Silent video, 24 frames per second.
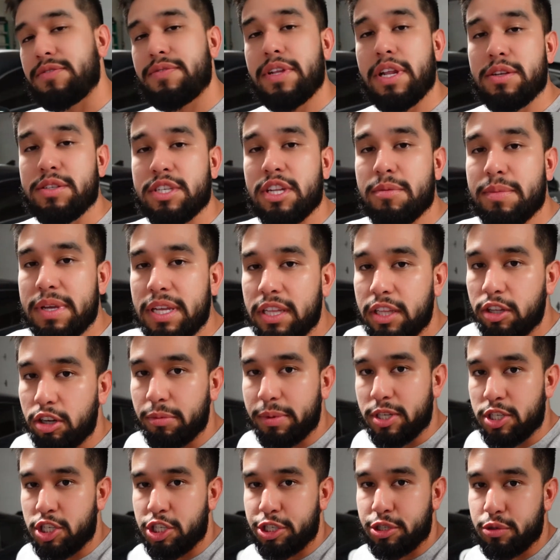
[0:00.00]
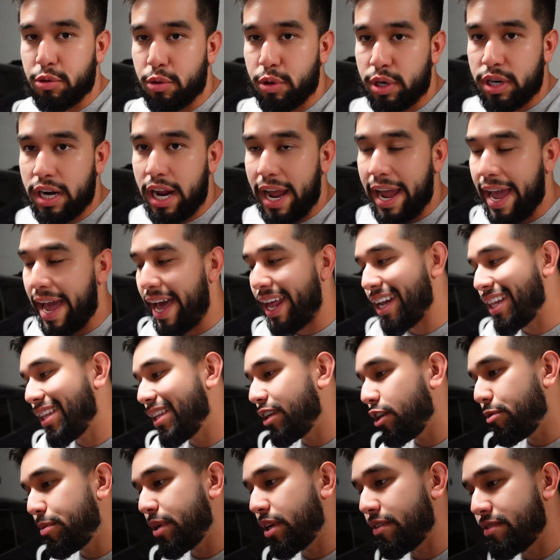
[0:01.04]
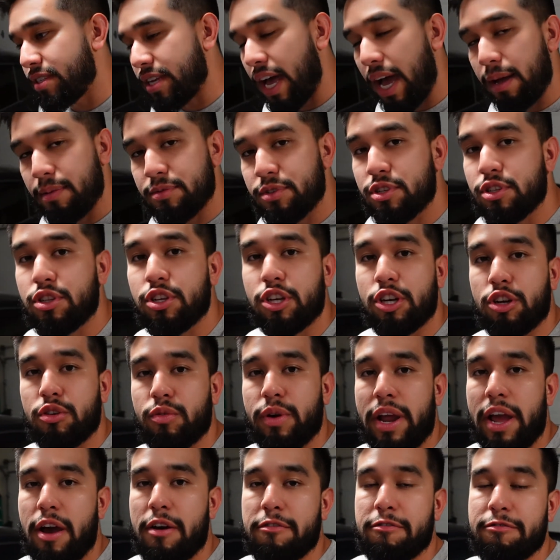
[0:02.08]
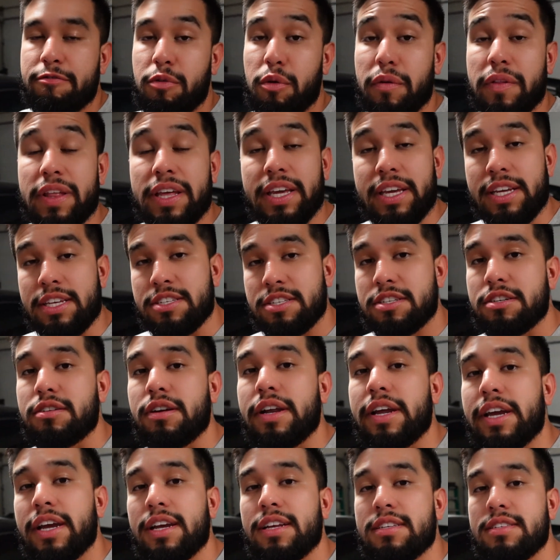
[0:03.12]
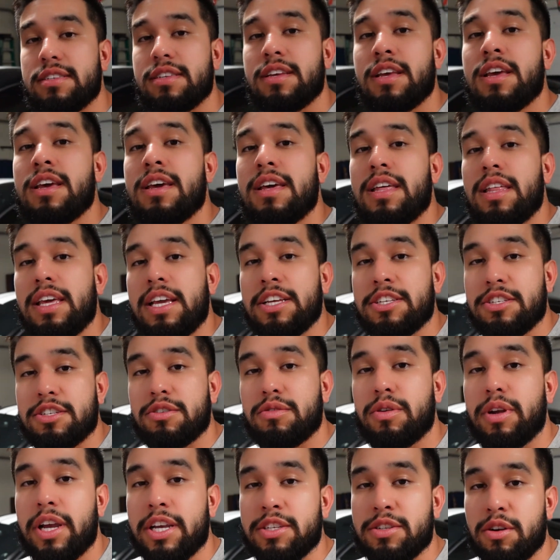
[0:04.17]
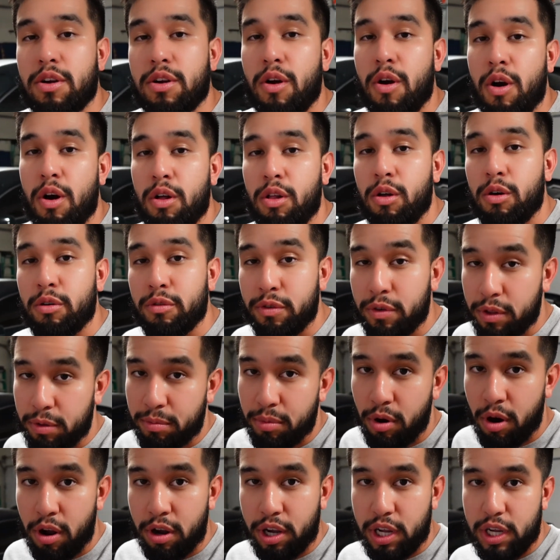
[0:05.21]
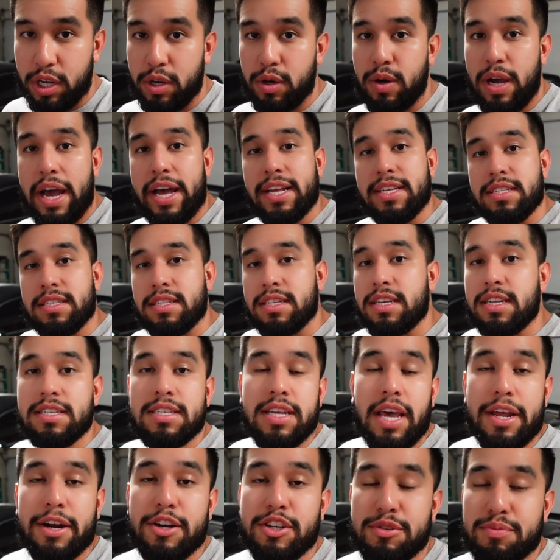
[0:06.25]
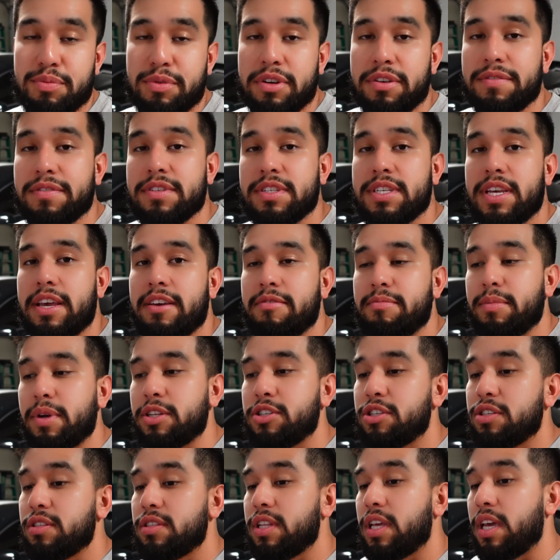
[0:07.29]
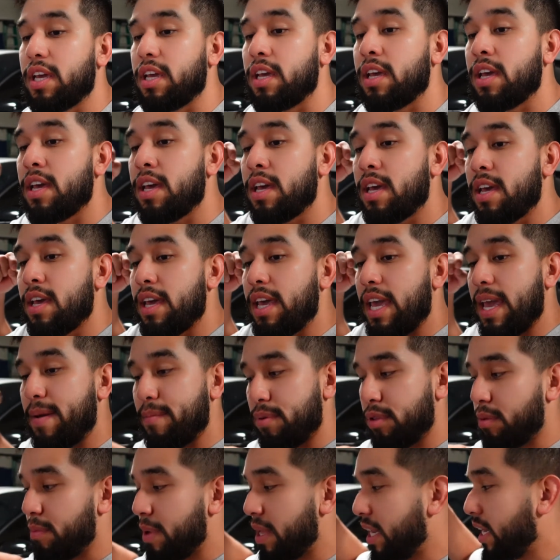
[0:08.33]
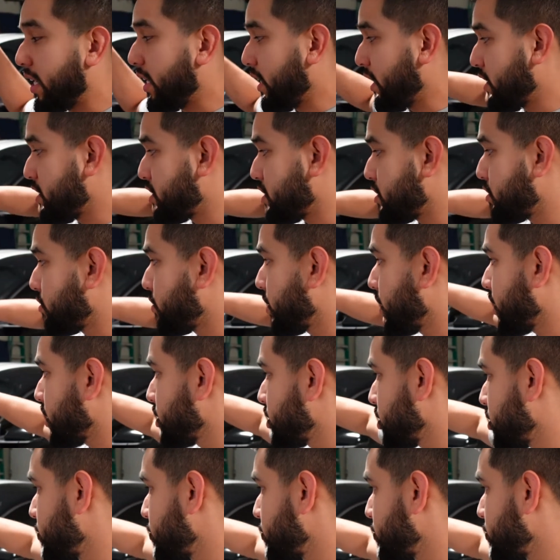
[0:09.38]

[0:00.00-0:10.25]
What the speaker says: video is gonna be a little bit short. I had a little bit of time to look around for the Easter eggs. Easter eggs are all over the Bronco. As the designers previously have mentioned, they implemented Easter eggs